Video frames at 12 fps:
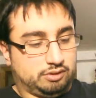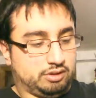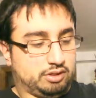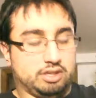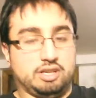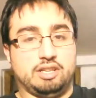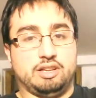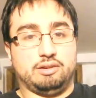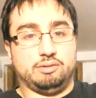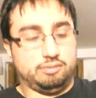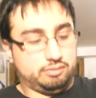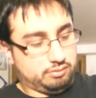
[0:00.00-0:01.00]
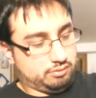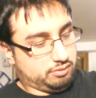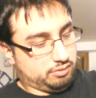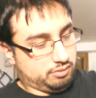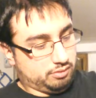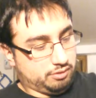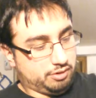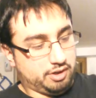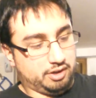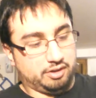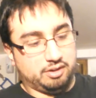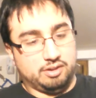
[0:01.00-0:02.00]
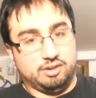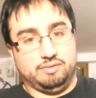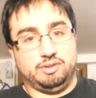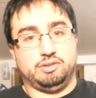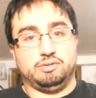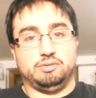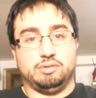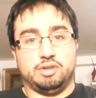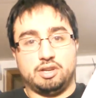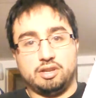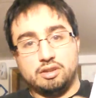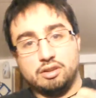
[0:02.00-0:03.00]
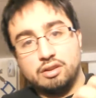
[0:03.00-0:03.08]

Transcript: to get out the whole thing, and when you do that,